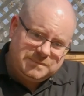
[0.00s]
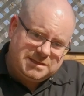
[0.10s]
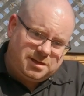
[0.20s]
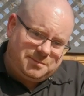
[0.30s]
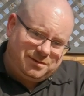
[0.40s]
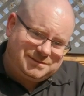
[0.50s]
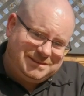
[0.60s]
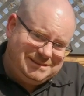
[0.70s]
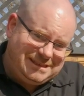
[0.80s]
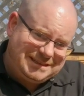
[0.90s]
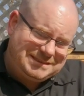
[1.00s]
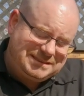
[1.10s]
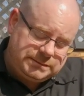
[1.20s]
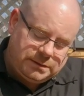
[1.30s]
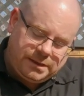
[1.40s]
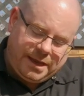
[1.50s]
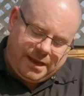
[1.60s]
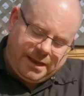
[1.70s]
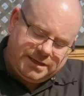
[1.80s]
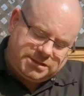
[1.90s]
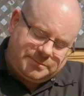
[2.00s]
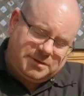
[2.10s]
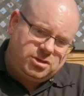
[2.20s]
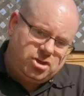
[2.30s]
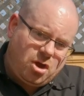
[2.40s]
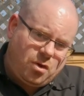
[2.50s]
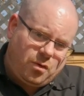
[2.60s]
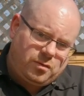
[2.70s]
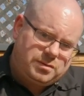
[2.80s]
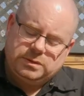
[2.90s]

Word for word: Single malt, yes. Age statement, no.